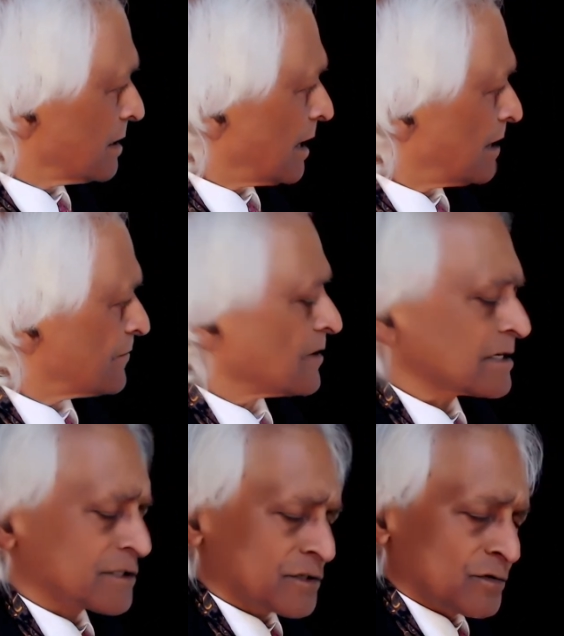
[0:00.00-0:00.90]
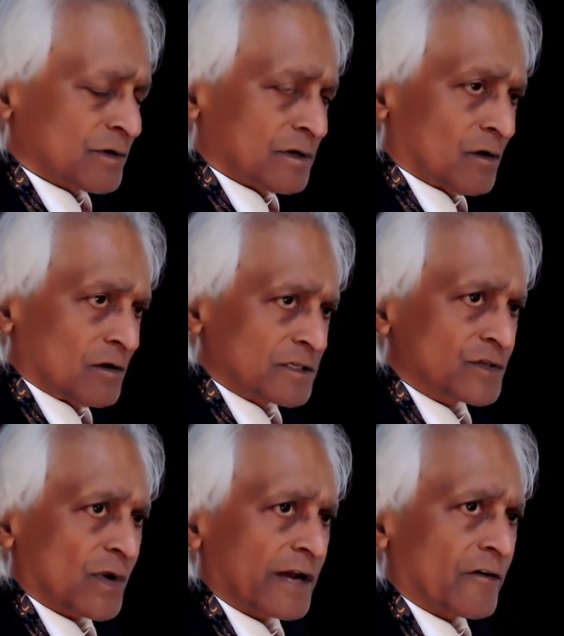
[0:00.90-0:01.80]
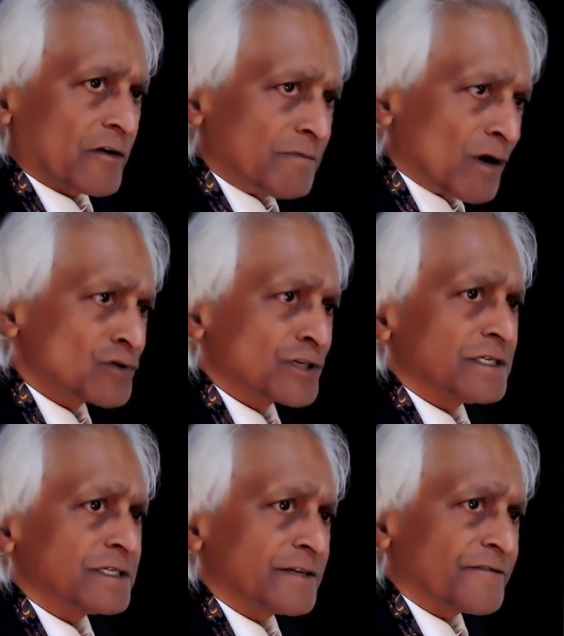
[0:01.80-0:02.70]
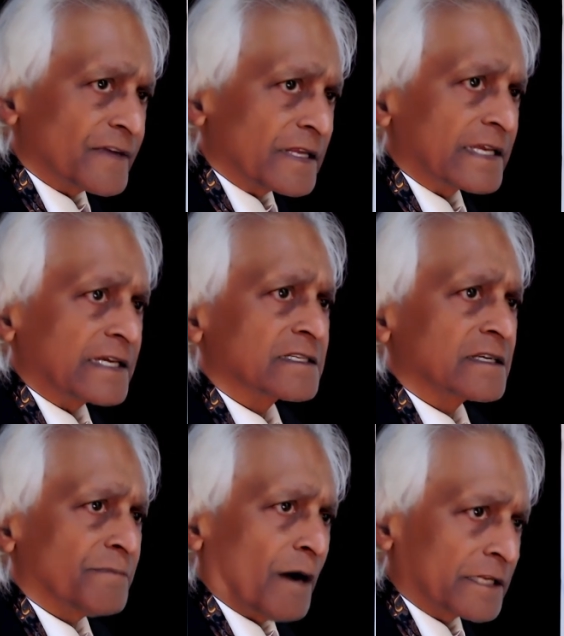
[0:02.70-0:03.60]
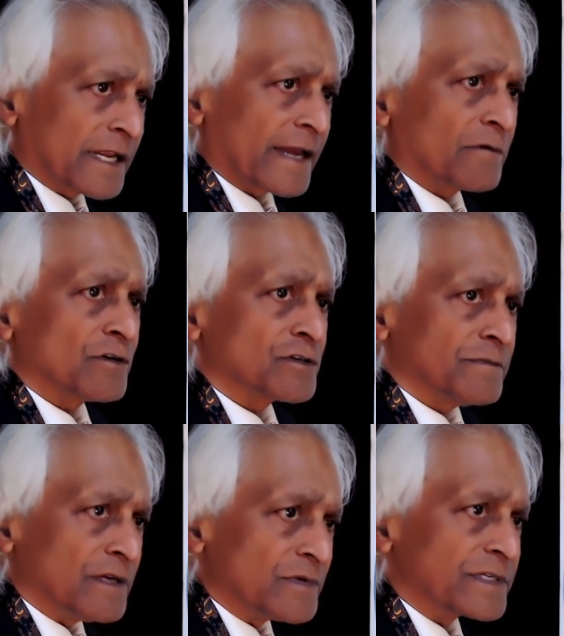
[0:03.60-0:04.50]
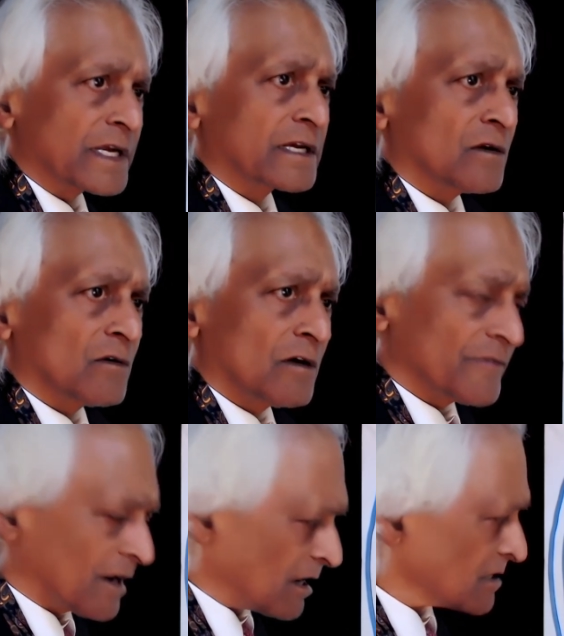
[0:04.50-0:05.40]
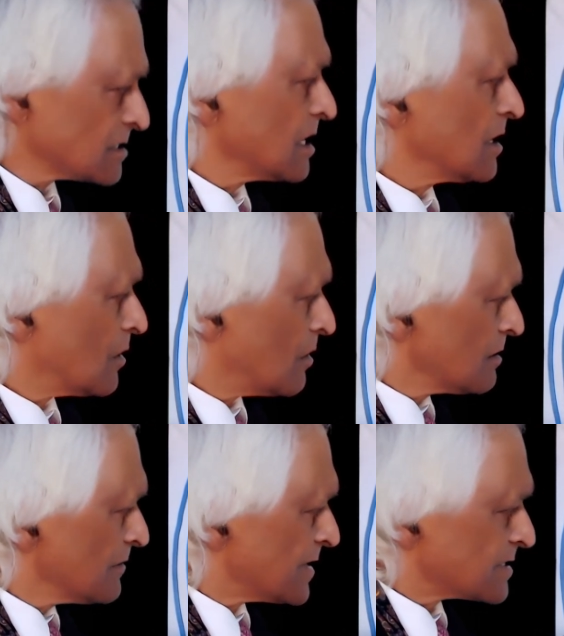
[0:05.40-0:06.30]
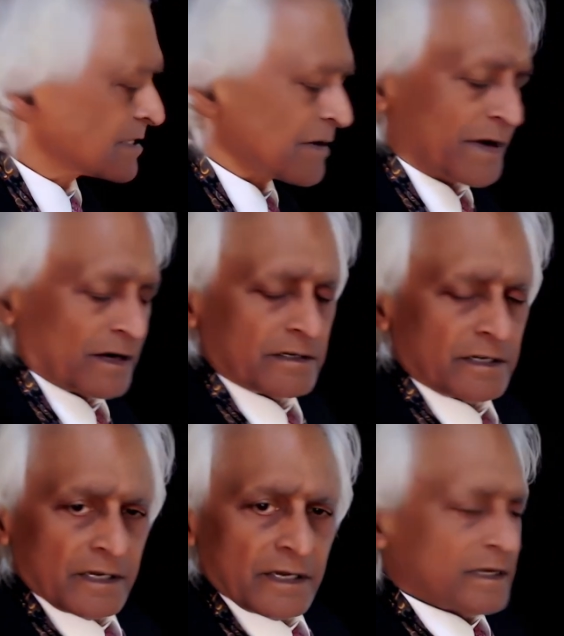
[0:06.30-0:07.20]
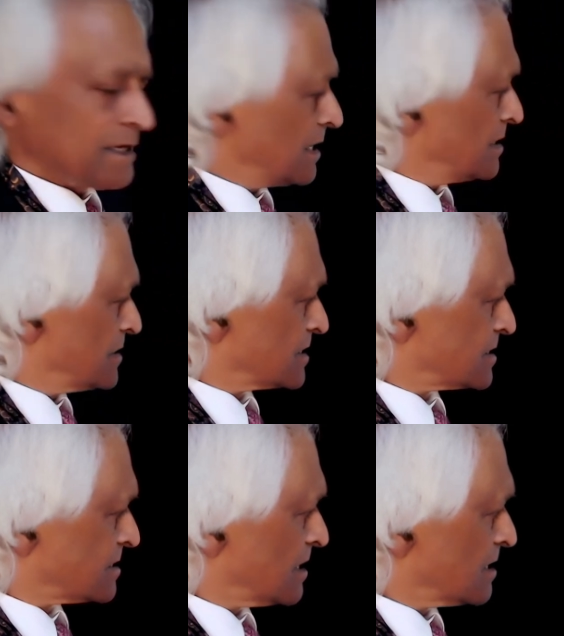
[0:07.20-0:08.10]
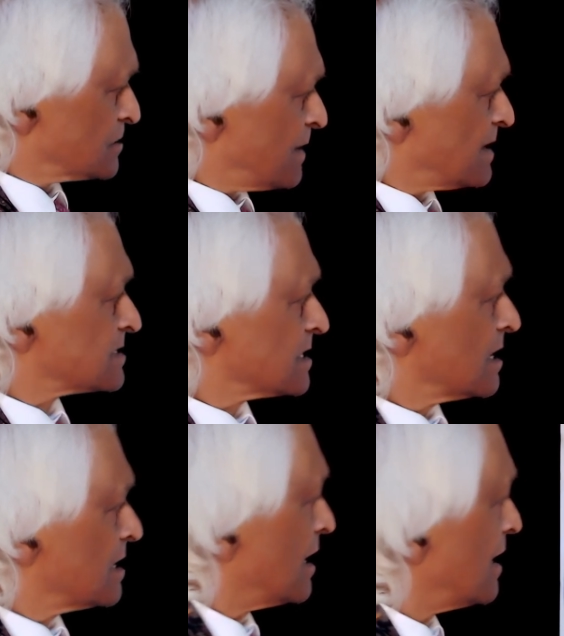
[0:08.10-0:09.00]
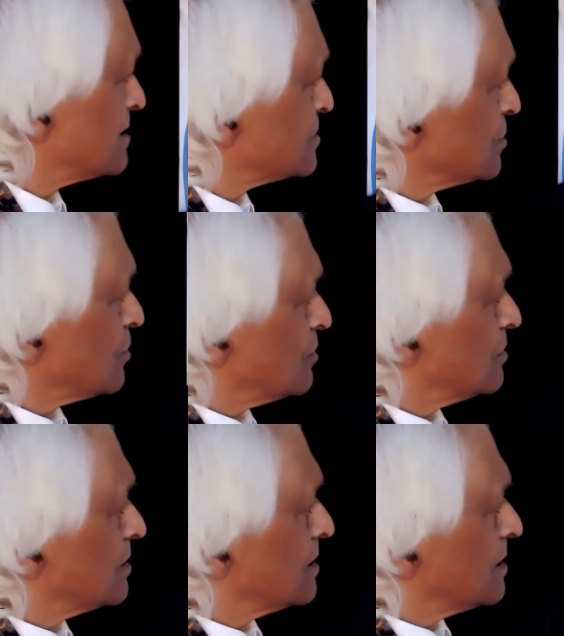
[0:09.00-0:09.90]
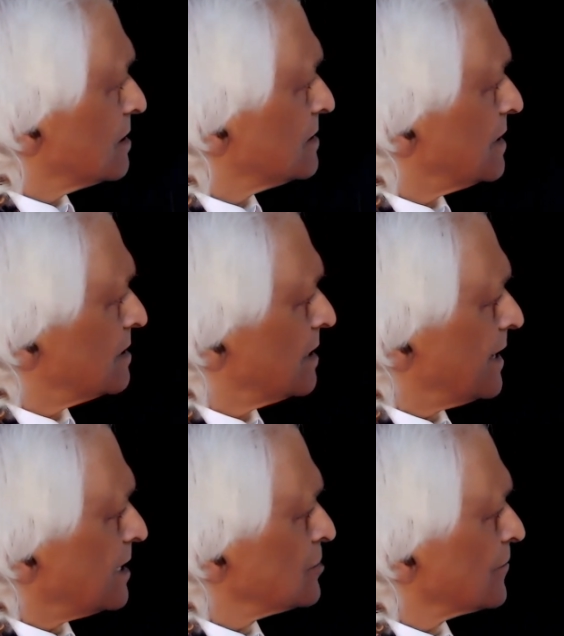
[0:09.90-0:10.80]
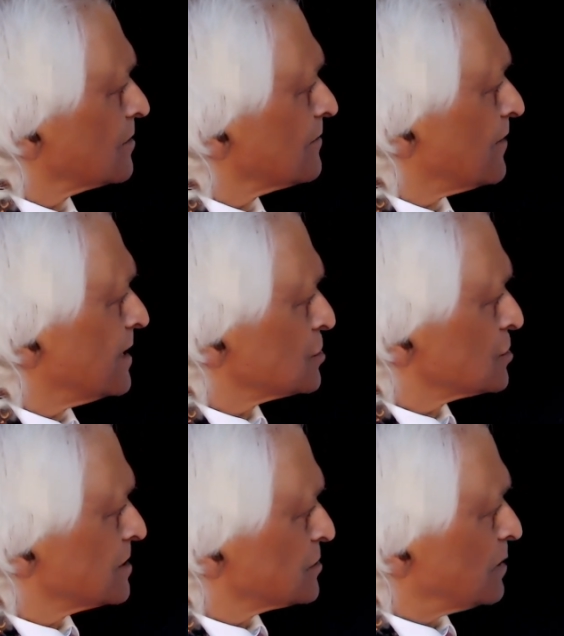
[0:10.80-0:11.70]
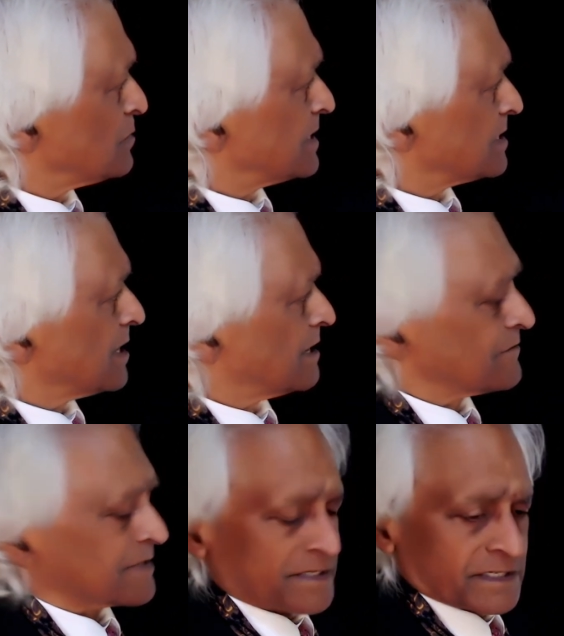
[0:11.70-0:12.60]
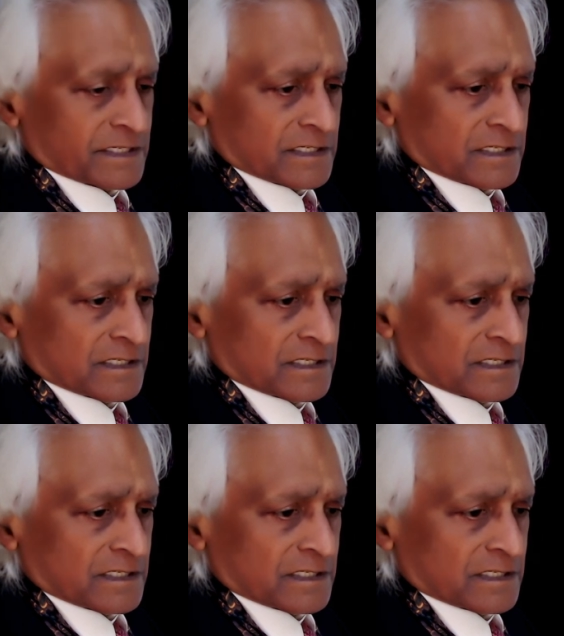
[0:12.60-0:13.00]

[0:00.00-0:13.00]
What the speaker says: And for us to also have our emotions and feelings and body language and music and all the arts, all of that's going on in this space. And so the age of conflation is when we didn't have this.